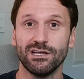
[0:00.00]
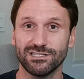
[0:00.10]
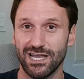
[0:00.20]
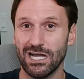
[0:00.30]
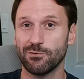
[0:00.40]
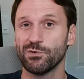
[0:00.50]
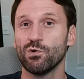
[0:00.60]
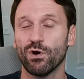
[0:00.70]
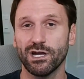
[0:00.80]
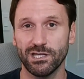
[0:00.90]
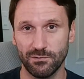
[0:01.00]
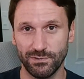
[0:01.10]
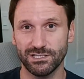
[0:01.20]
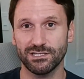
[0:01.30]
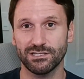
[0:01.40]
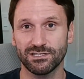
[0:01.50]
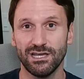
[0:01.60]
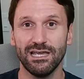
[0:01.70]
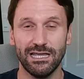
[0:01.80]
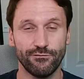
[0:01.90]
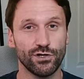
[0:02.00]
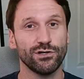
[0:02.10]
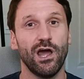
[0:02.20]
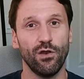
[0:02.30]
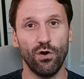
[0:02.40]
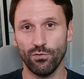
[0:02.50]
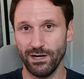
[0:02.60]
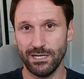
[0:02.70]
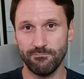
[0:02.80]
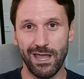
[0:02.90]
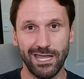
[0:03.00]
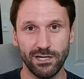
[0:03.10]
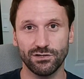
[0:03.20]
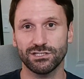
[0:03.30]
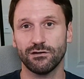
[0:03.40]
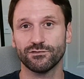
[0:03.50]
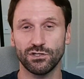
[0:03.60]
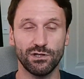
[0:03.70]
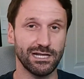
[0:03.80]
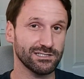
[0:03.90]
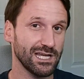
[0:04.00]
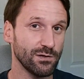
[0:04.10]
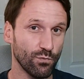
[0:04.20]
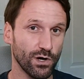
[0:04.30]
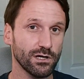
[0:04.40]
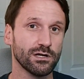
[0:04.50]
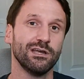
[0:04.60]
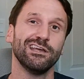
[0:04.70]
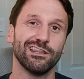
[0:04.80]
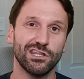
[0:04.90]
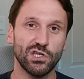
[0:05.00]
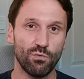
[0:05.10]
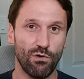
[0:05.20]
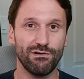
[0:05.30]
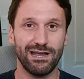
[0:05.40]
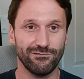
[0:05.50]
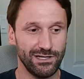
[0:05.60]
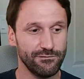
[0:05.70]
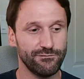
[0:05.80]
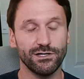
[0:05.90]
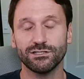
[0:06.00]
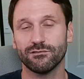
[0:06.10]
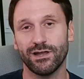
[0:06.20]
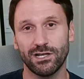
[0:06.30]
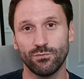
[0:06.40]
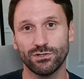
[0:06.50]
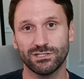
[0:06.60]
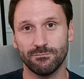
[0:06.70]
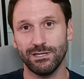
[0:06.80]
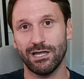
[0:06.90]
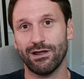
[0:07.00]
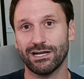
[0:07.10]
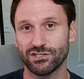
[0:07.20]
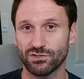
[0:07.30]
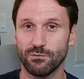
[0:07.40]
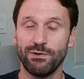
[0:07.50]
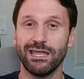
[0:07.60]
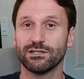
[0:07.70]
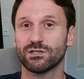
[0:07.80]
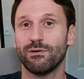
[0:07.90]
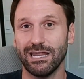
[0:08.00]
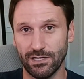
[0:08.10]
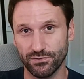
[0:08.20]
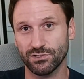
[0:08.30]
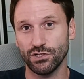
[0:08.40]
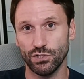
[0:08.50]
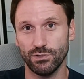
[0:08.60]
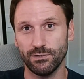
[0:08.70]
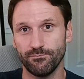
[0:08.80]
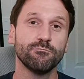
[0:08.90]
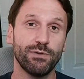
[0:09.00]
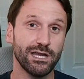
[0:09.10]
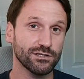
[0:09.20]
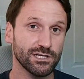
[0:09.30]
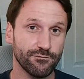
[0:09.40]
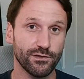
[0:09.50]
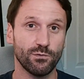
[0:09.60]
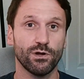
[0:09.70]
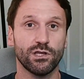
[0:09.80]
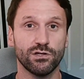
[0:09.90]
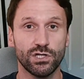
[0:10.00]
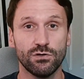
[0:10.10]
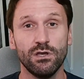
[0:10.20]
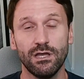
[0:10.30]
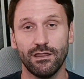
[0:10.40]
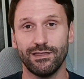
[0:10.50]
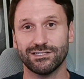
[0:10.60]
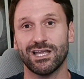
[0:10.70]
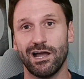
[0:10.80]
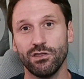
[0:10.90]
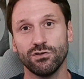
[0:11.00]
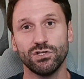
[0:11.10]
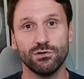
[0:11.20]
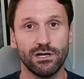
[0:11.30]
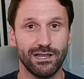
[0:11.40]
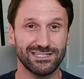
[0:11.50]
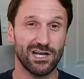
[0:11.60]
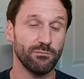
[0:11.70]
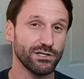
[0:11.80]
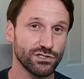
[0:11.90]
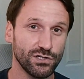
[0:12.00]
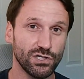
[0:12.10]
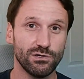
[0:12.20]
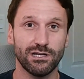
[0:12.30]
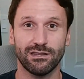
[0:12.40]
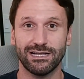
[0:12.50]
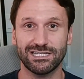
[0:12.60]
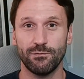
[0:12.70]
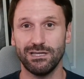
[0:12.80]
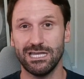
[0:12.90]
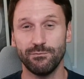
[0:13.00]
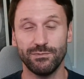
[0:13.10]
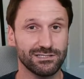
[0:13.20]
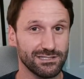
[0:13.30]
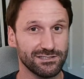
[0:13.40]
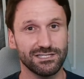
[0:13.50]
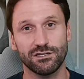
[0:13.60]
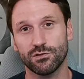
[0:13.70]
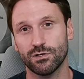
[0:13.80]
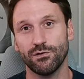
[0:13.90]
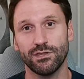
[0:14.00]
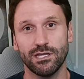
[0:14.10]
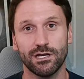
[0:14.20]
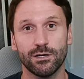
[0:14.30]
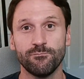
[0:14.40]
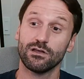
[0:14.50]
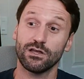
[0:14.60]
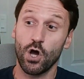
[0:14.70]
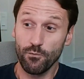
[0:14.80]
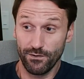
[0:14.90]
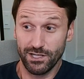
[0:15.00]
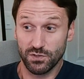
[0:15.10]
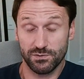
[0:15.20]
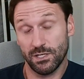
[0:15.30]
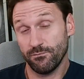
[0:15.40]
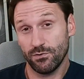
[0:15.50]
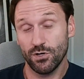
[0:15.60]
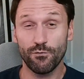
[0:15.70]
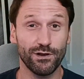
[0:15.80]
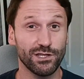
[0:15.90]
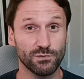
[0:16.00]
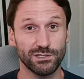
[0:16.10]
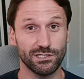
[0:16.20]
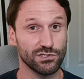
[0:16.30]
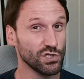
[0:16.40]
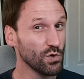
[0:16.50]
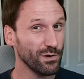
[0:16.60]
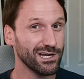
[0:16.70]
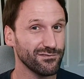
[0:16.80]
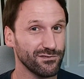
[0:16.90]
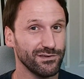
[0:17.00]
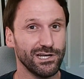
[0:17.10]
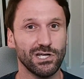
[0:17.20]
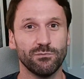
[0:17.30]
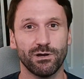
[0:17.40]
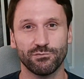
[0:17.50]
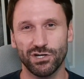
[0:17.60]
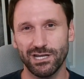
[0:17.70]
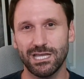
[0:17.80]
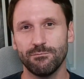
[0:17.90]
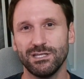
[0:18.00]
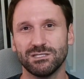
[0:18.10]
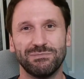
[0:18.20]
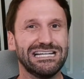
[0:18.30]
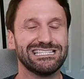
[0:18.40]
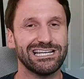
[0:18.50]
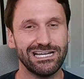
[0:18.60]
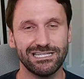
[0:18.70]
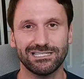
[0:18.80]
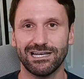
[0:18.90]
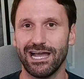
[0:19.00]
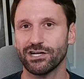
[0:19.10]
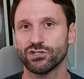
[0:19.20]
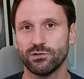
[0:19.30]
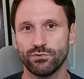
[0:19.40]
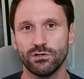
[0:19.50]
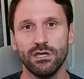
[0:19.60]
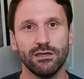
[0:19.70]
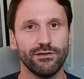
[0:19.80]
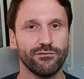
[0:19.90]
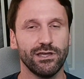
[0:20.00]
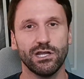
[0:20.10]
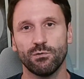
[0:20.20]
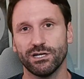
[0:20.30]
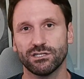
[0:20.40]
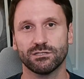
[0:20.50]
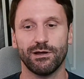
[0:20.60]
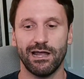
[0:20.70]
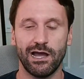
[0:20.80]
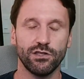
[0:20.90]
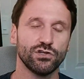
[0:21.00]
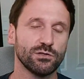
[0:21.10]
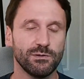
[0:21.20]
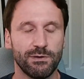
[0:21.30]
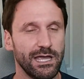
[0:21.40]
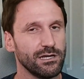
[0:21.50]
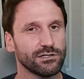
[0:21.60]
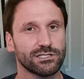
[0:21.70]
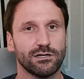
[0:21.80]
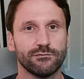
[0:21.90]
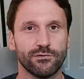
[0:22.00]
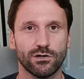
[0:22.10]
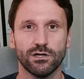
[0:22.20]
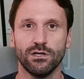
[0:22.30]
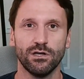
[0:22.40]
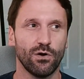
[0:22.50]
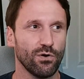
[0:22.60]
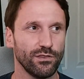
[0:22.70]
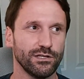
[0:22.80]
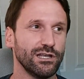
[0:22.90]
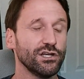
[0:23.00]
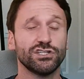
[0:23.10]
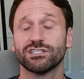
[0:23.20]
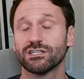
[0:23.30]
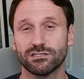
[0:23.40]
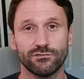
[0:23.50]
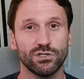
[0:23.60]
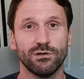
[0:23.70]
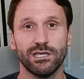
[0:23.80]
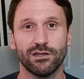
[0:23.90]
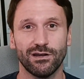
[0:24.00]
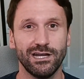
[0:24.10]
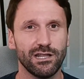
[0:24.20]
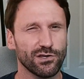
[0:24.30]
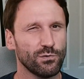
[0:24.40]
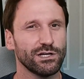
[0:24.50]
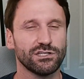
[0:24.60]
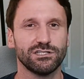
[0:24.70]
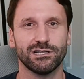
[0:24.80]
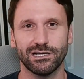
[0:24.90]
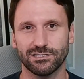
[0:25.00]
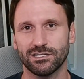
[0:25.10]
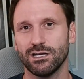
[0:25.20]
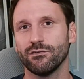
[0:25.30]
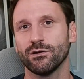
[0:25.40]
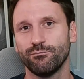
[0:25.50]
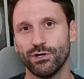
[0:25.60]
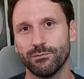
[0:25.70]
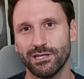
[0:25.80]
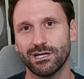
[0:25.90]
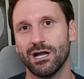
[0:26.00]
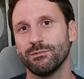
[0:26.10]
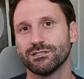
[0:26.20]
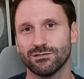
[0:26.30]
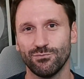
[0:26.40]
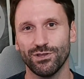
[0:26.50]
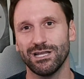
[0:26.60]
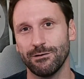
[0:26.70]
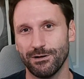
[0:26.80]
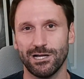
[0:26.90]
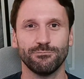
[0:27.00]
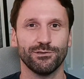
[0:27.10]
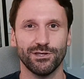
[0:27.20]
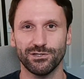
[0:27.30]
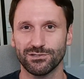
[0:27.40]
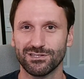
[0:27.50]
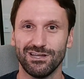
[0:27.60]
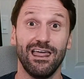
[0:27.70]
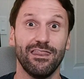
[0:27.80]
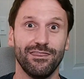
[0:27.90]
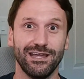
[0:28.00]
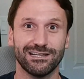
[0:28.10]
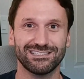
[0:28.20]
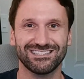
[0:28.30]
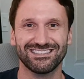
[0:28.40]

to help you work in the business, if you're not already paying yourself to do that same work, then you won't have any funds available to be able to actually start paying somebody else to do it. Pay yourself for the work you do. That's how you do it. That's how much you do it. And that's how we keep consistent throughout the year. Hopefully this was helpful. Hopefully this wasn't too quick of a video, but I'm trying to keep these bite-sized and actionable. If you have any questions about how you should be paying yourself or the logistics of doing it, or any other questions you'd like us to cover, put them in the comments. More than happy to help with those. Thanks.